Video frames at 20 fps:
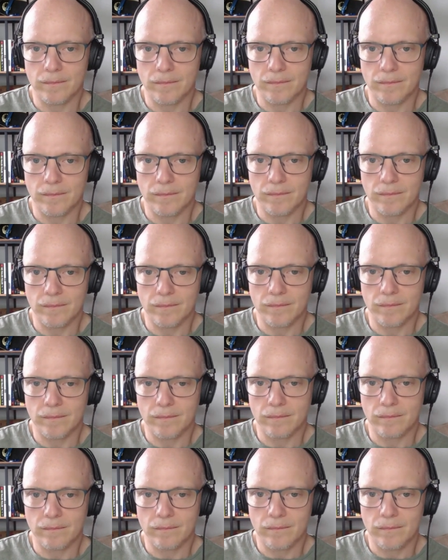
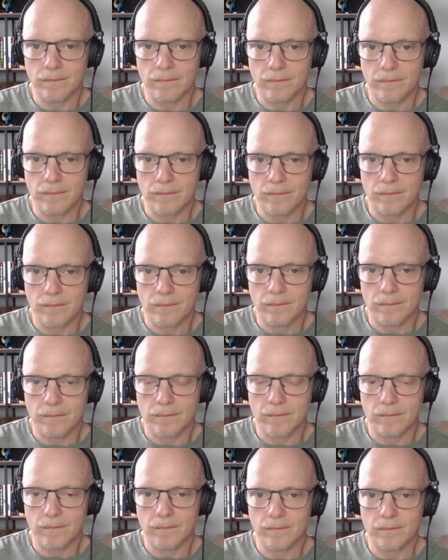
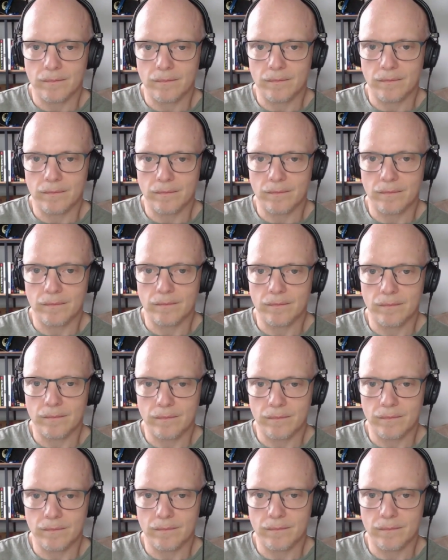
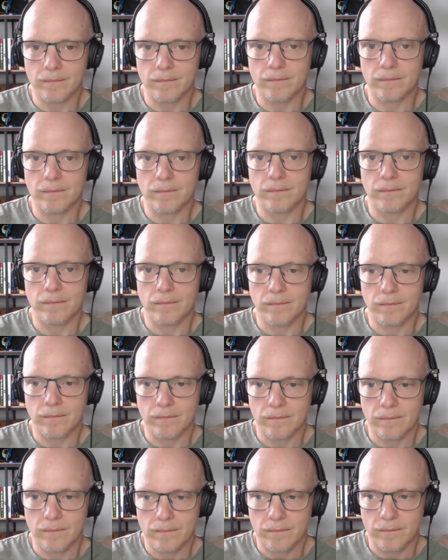
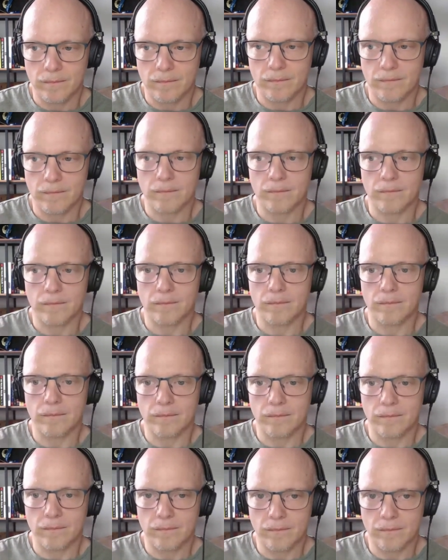
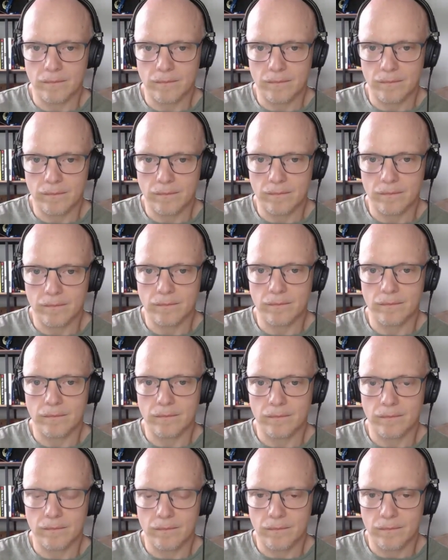
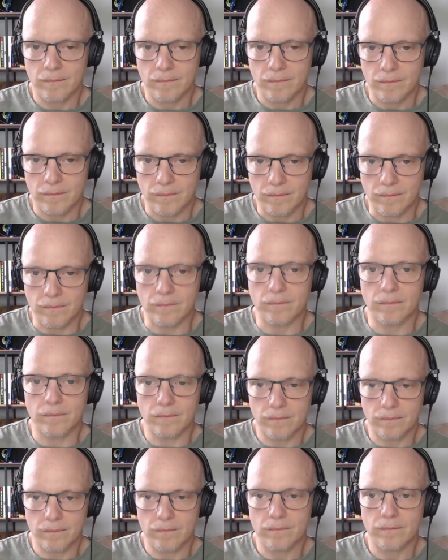
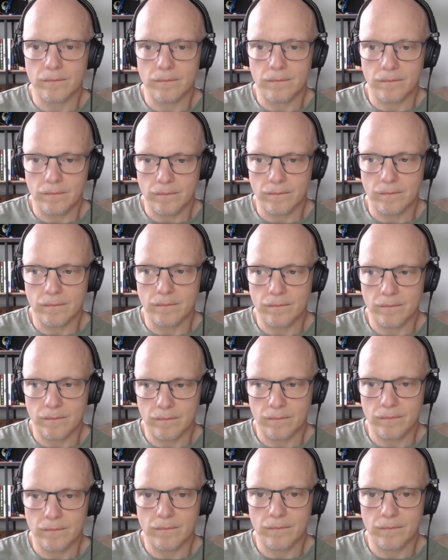[no speech]